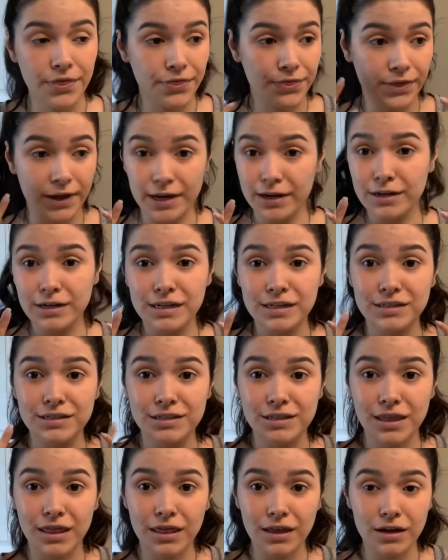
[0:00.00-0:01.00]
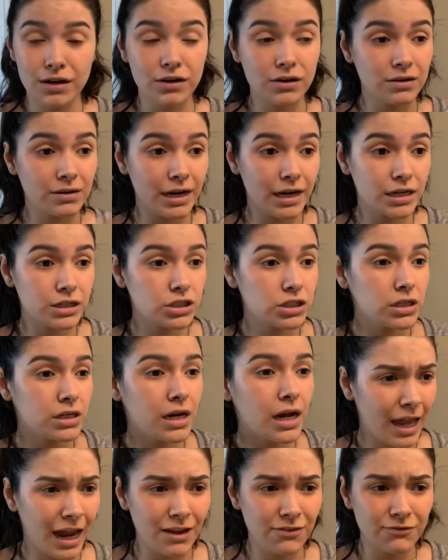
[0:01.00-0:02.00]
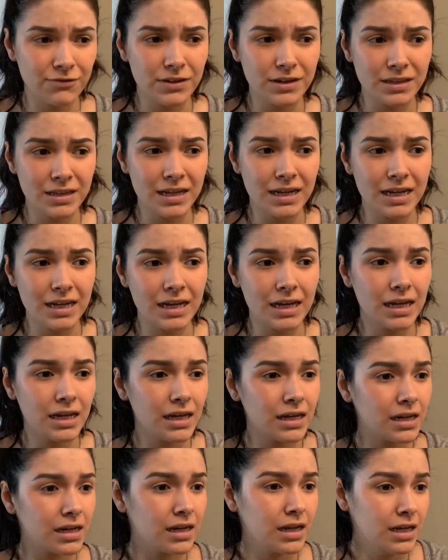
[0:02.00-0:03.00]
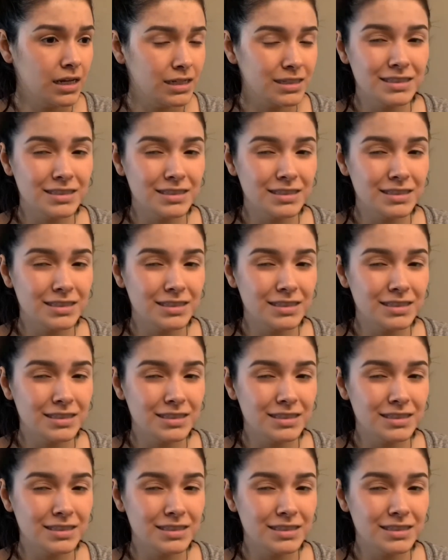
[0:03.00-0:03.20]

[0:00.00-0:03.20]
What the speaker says: There's the Corrector. I feel like it